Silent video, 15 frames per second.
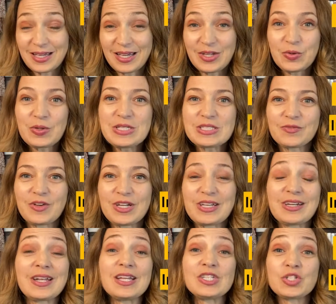increase
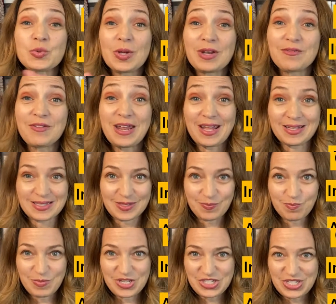funding, and to advance
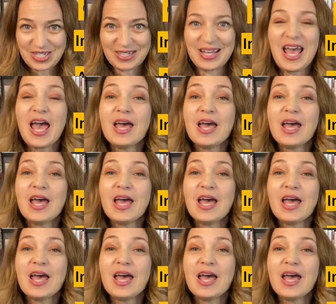mission.